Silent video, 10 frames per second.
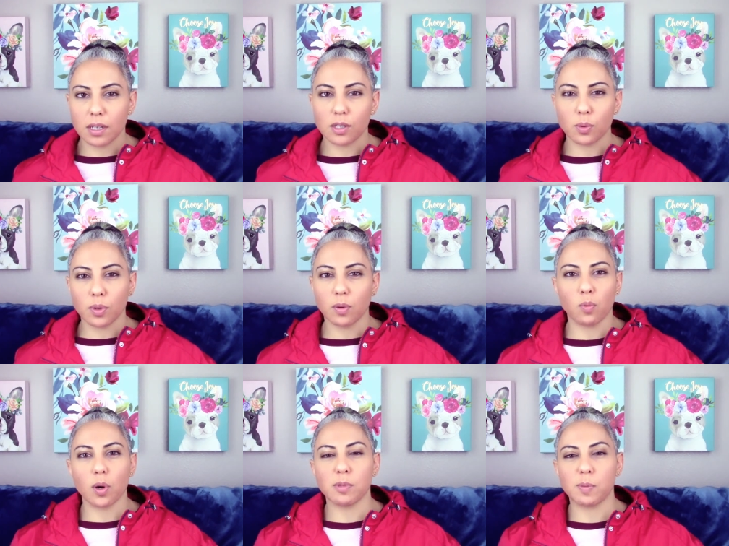It's a really
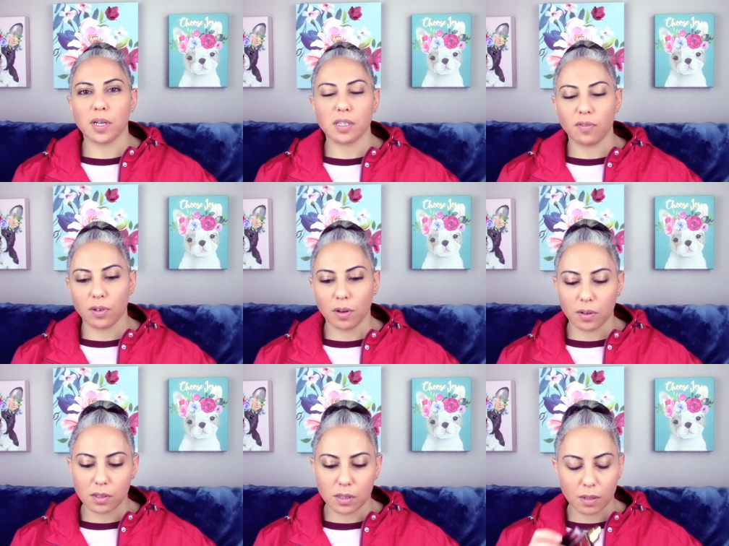warm, spicy
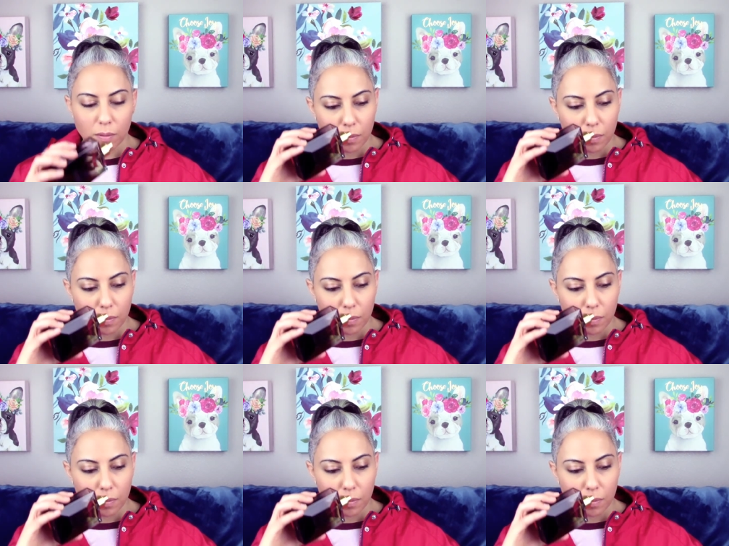fragrance.